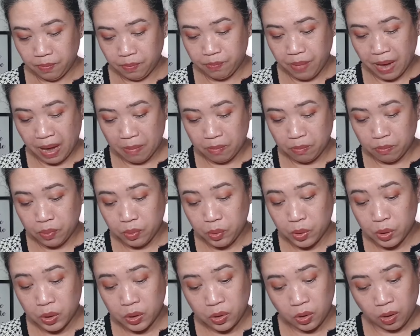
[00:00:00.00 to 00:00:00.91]
bamboo
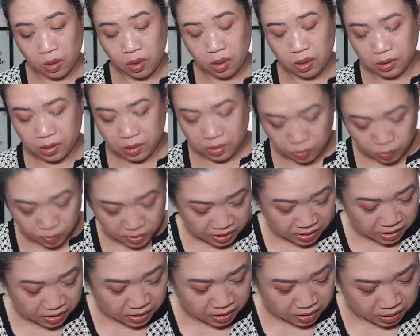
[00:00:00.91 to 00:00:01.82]
salt. What
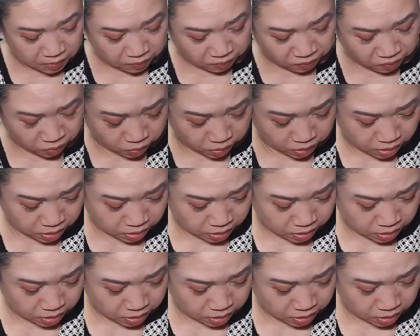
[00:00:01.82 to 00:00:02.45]
is this for?